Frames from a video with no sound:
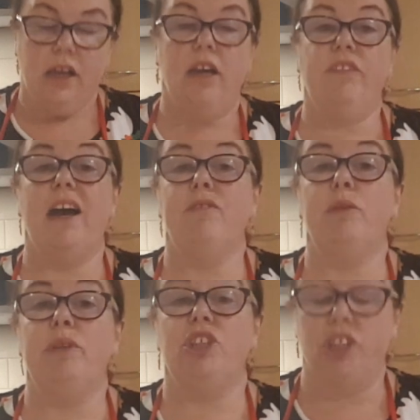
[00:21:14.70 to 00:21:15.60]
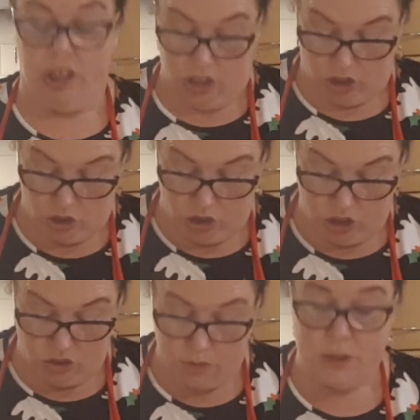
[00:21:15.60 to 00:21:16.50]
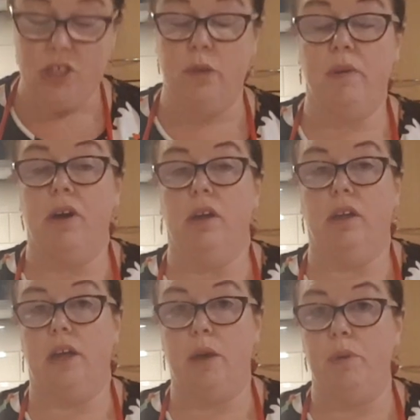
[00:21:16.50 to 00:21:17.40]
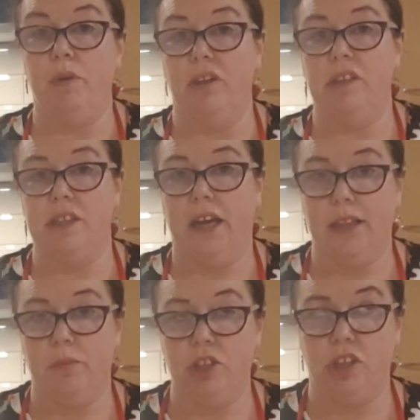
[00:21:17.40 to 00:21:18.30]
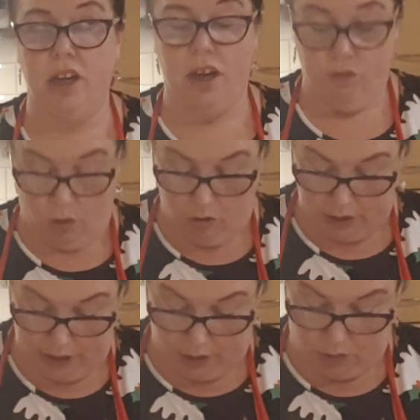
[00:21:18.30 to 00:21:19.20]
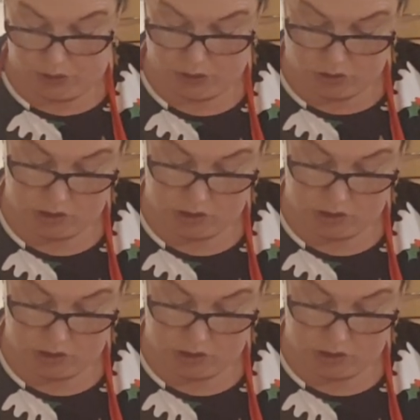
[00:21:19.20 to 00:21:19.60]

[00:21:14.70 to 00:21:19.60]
If you have a machine, you could use a machine, but I can't be bothered to get the machine off the 1 egg white.